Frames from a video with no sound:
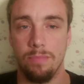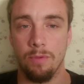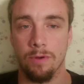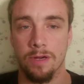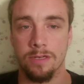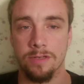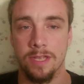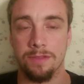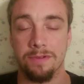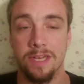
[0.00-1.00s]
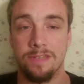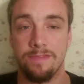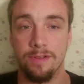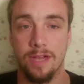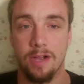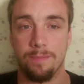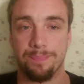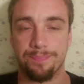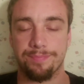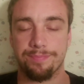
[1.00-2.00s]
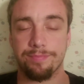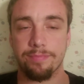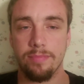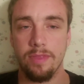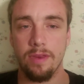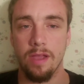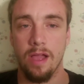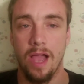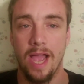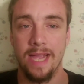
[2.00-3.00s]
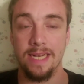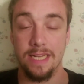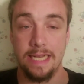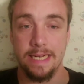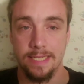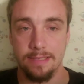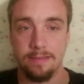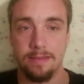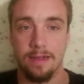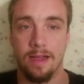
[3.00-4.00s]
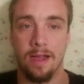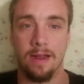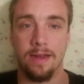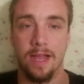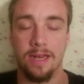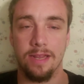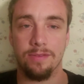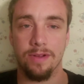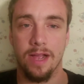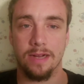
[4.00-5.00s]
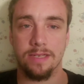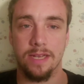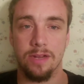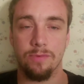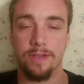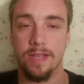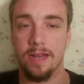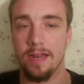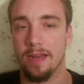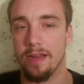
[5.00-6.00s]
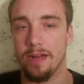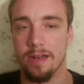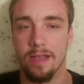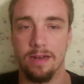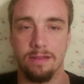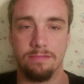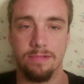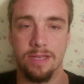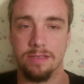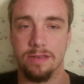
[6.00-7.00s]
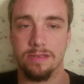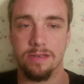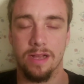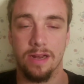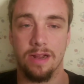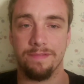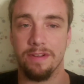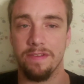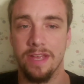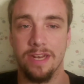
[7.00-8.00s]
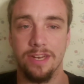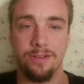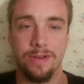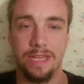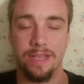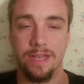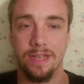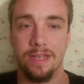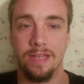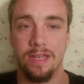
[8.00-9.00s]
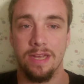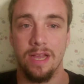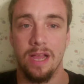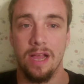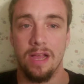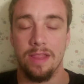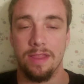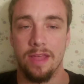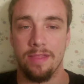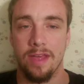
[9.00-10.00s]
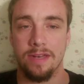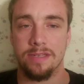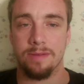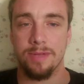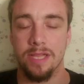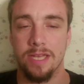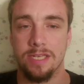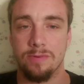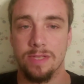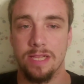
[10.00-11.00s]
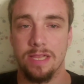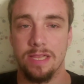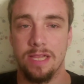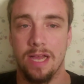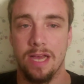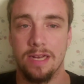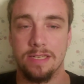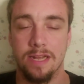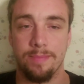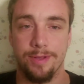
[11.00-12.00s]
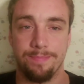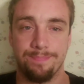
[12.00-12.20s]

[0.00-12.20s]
We're going to drain the race fuel out, idle it on 93 octane. It will not detonate at idle. It's not going to have enough hit to do anything. And that is going to be laced with a lot of Stabil.